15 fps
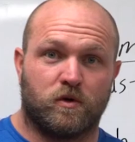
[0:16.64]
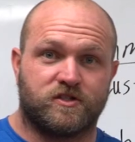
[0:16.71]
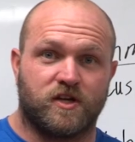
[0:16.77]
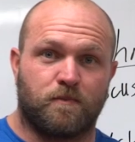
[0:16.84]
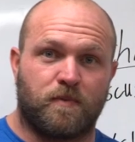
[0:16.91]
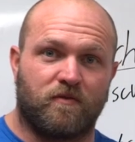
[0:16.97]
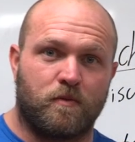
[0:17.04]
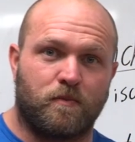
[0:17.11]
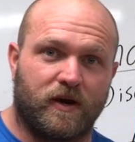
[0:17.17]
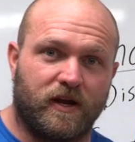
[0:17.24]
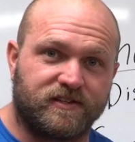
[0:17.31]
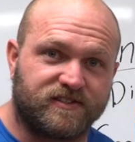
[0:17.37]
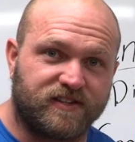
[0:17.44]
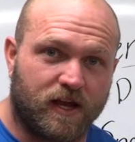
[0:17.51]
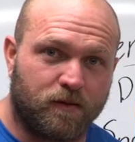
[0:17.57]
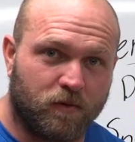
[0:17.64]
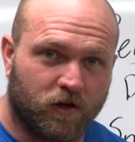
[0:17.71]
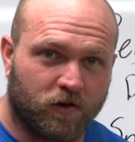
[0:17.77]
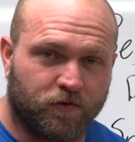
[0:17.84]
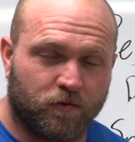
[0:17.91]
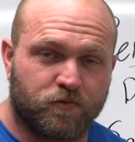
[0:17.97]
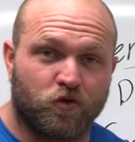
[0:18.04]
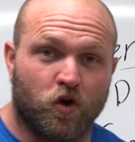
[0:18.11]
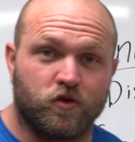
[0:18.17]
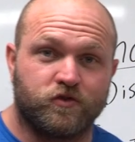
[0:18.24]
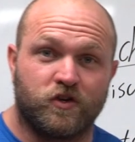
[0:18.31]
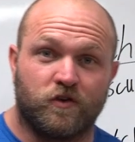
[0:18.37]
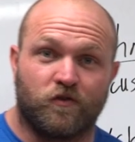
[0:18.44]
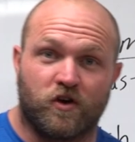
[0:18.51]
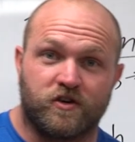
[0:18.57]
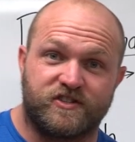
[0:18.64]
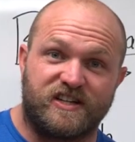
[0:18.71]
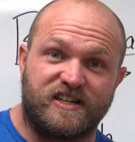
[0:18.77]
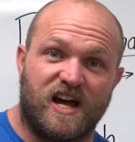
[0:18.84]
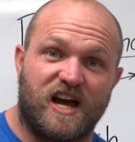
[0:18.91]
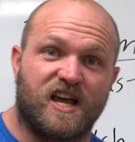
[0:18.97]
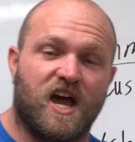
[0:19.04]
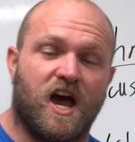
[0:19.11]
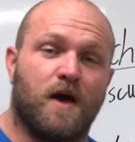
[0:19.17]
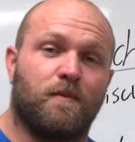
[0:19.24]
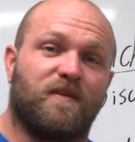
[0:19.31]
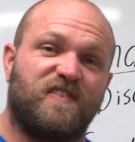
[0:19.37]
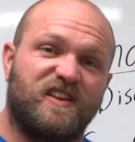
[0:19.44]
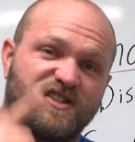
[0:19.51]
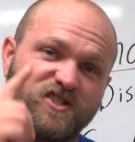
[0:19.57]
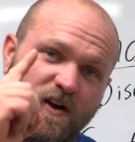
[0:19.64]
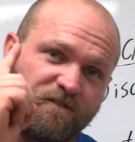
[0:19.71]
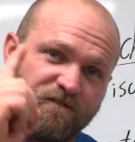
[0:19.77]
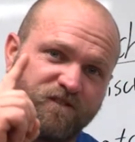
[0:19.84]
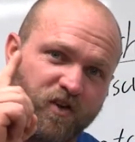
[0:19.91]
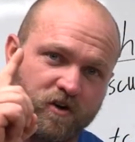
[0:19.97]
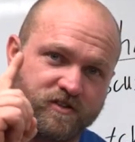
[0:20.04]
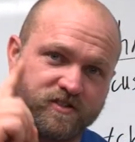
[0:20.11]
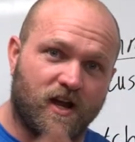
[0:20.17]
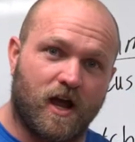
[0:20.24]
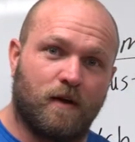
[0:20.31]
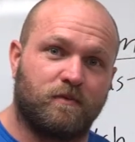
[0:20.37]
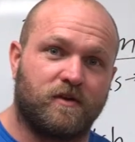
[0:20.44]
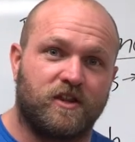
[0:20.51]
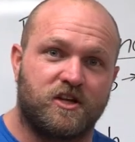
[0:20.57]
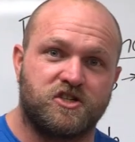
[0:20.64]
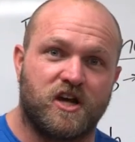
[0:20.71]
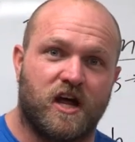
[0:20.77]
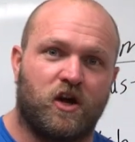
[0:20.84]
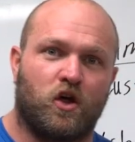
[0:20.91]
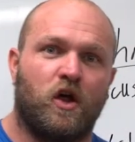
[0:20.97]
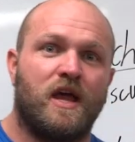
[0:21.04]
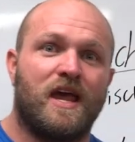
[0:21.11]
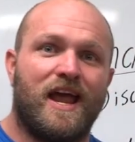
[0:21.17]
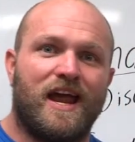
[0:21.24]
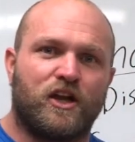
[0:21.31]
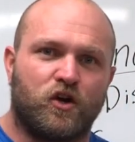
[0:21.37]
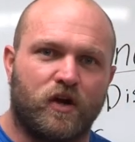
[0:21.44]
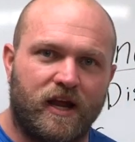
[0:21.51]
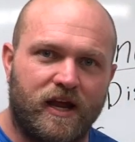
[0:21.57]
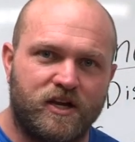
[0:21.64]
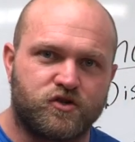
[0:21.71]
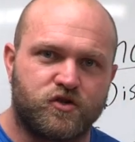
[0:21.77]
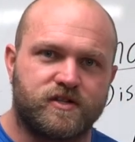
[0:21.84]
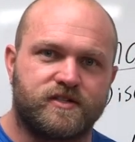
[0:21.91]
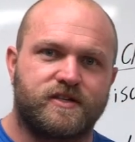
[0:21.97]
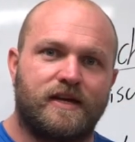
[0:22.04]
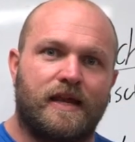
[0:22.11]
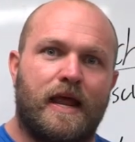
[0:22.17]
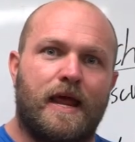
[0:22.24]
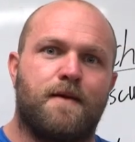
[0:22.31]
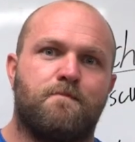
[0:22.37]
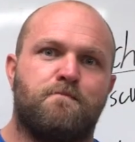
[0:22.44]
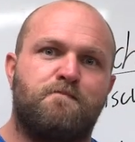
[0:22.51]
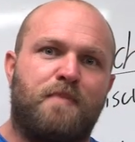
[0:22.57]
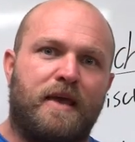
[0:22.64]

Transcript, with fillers: What's up everybody, it's Dane Miller from throwsuniversity.com and if this is your first time to the channel and you're interested in